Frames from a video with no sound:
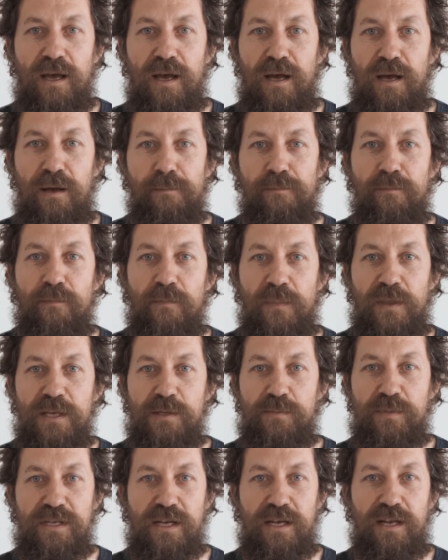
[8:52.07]
Um,
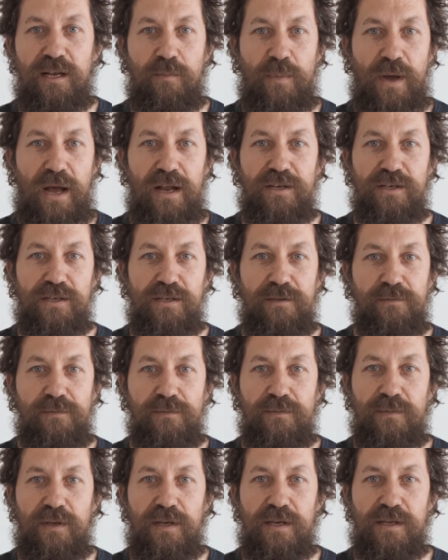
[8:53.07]
this particular batch
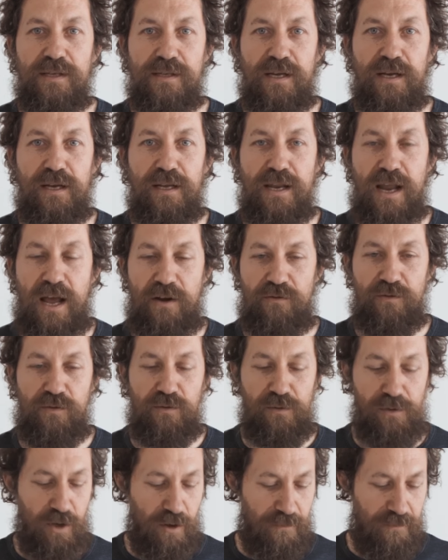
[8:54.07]
is a
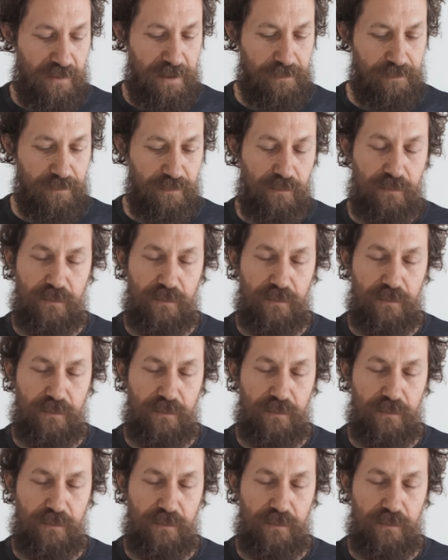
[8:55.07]
natural coffee.